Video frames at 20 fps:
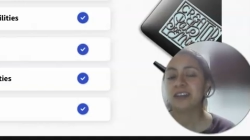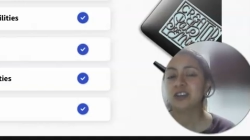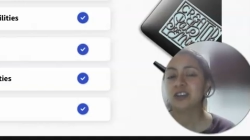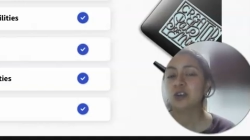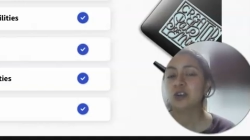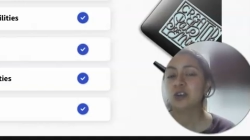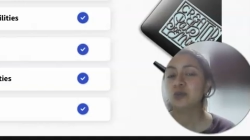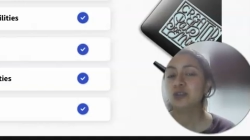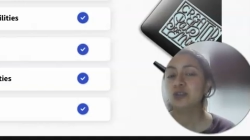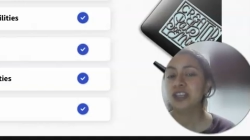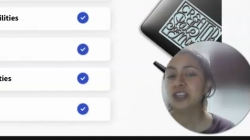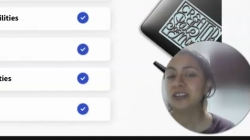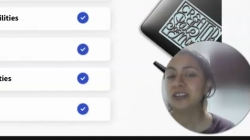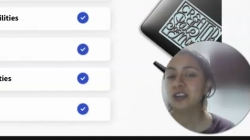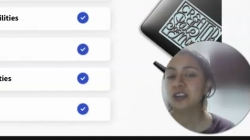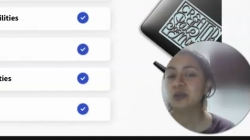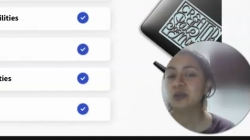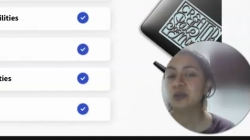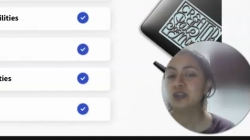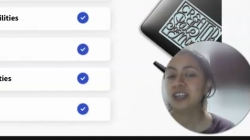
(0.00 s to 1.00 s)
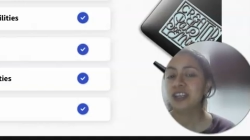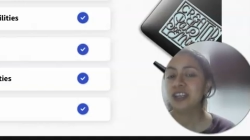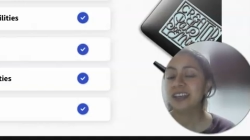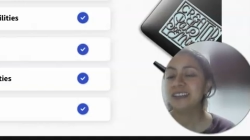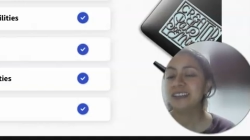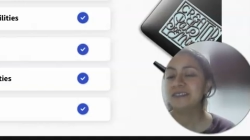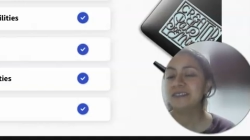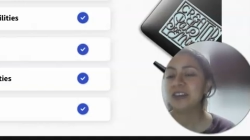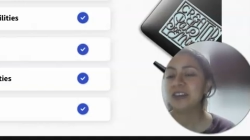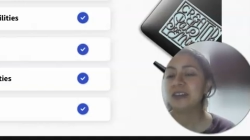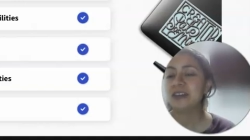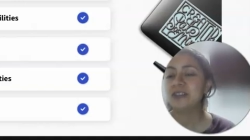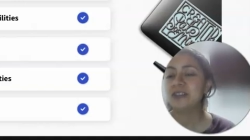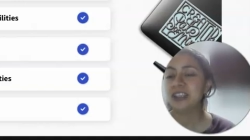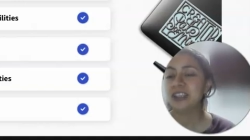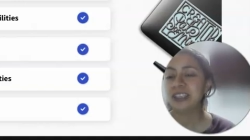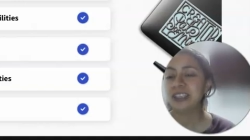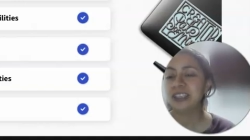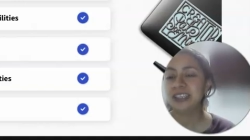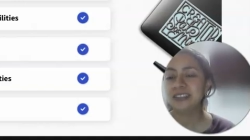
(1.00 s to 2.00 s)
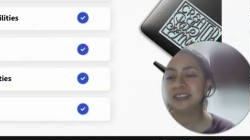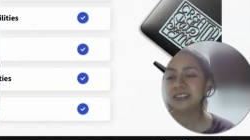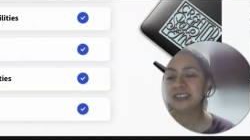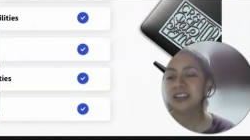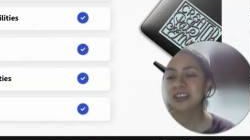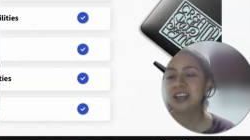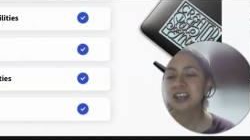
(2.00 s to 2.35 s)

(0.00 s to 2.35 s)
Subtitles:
communicative abilities